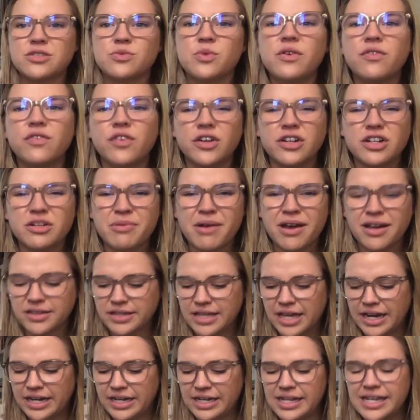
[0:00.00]
We've learned about
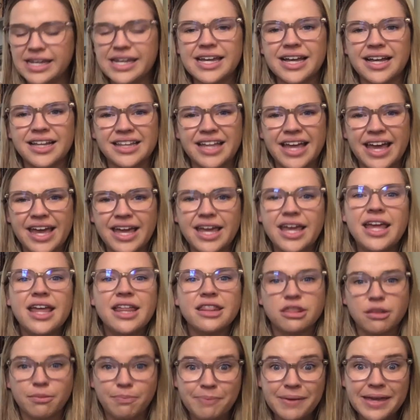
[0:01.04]
that in ELA.
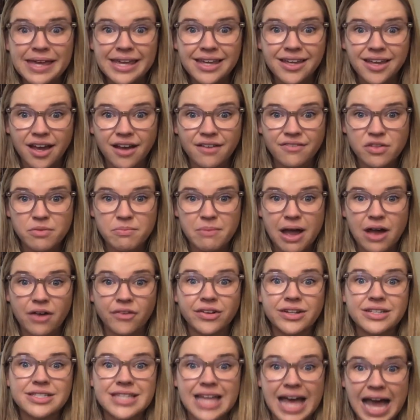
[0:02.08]
The peak of the
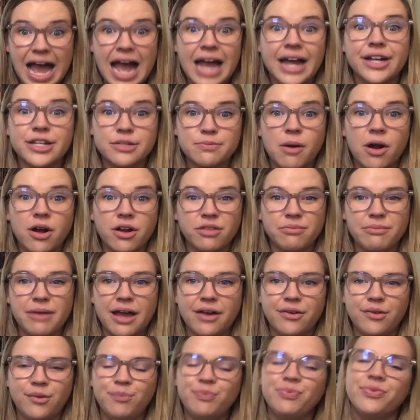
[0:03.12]
mountain is the highest part of the
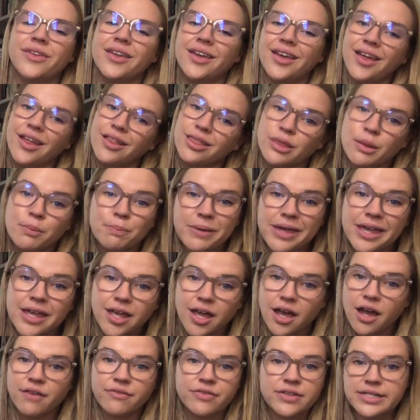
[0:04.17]
mountain. The peak
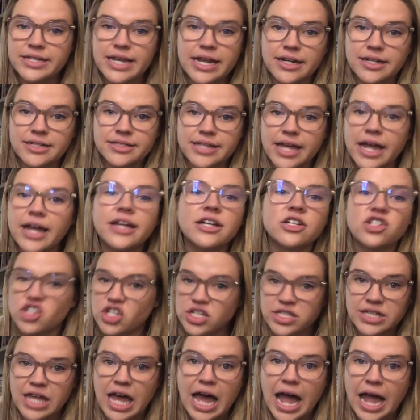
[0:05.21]
of the data set is
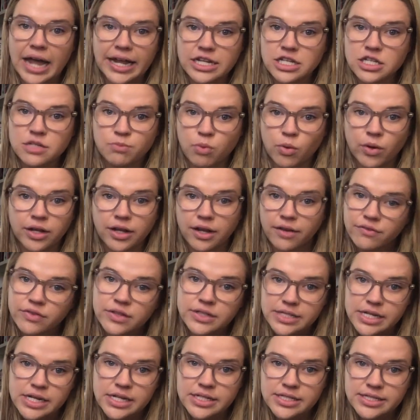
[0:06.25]
just the highest point of the
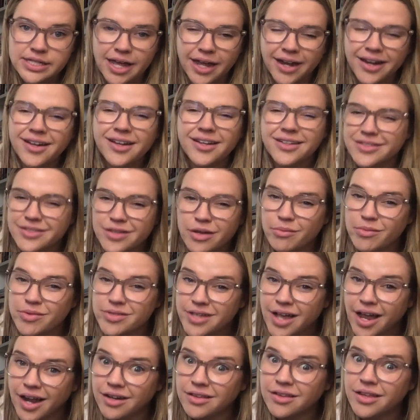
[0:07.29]
data set. It's almost
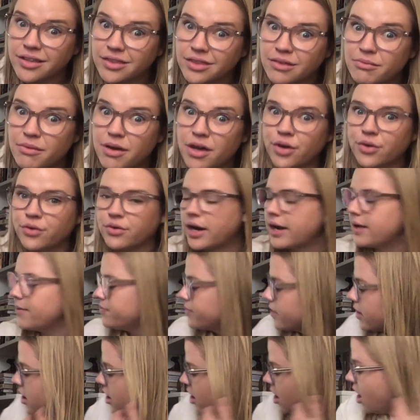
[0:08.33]
kind of like the mode, right?
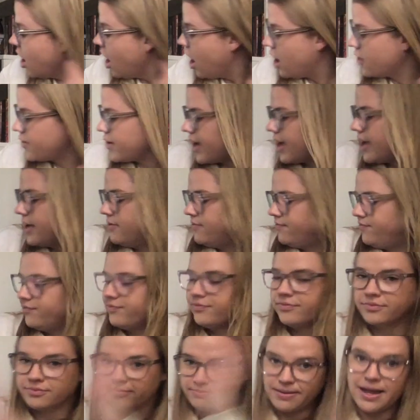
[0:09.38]
Okay,
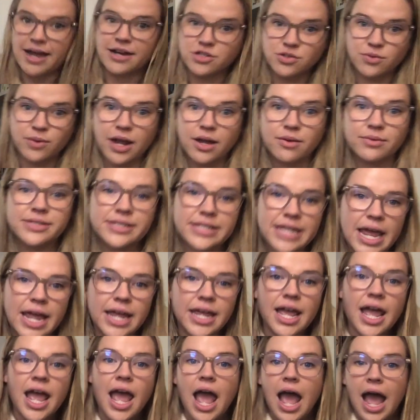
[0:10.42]
back to what I was saying.